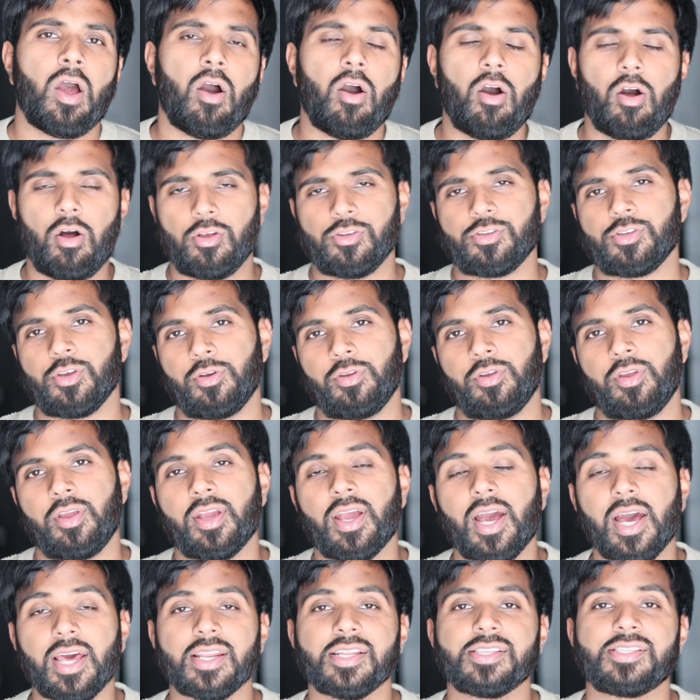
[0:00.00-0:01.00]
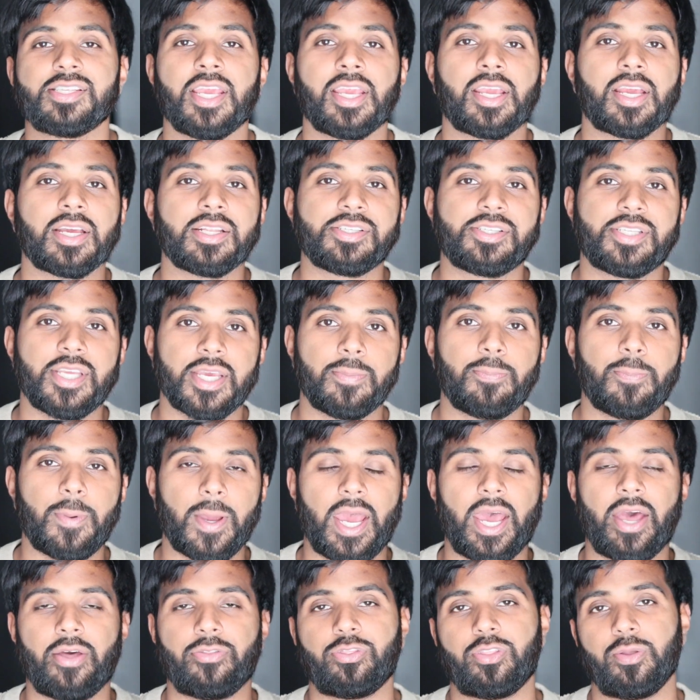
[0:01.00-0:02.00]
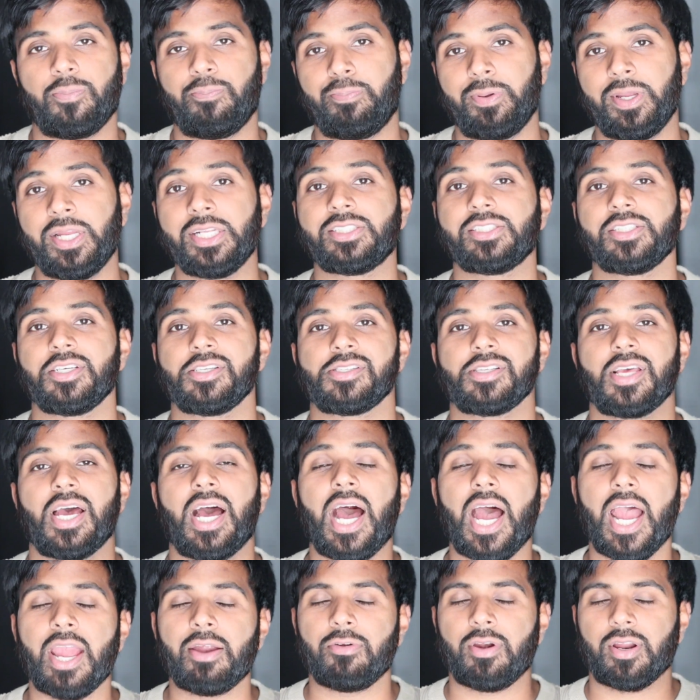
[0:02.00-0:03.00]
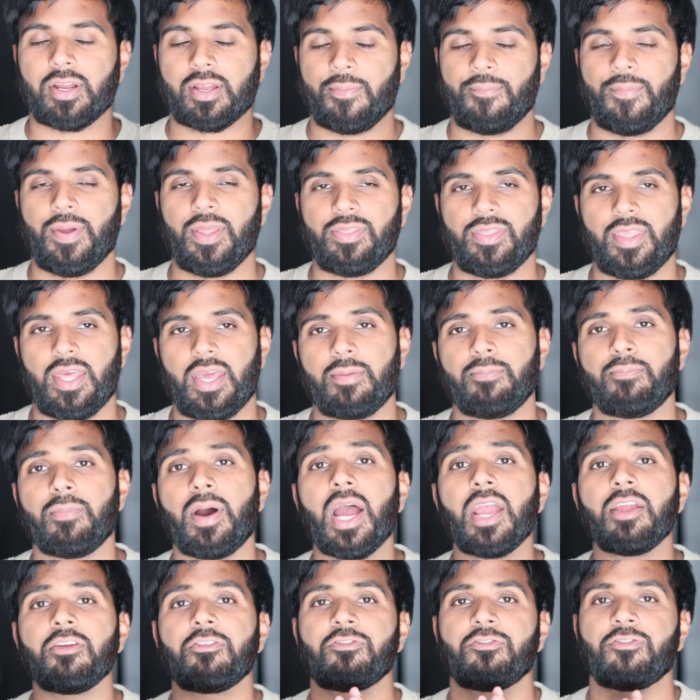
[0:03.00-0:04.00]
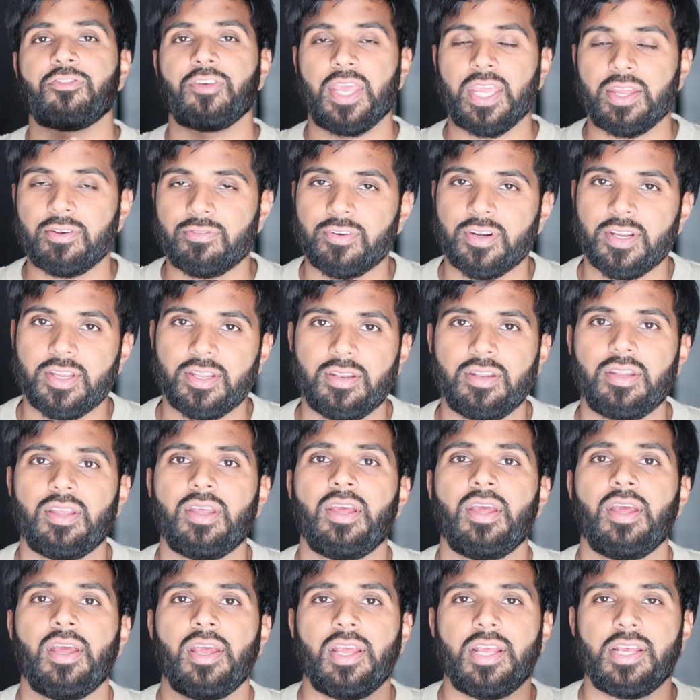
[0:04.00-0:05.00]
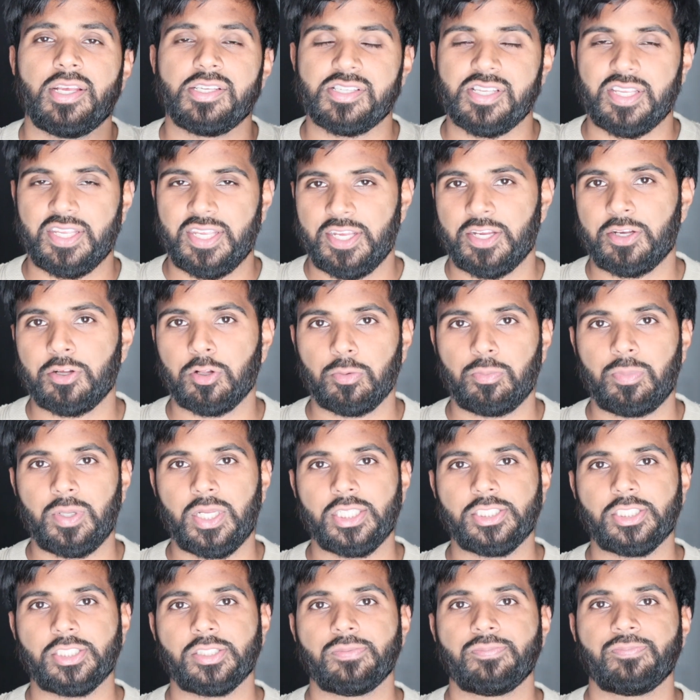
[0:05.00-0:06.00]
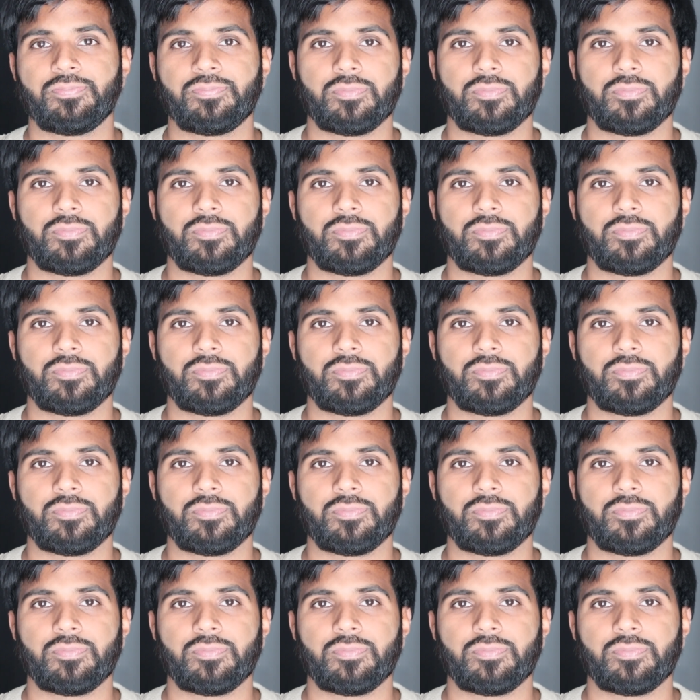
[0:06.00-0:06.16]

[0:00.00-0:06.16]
Also, you gotta take a dip at the beaches. I recommend that. My favorite is Eagle Beach.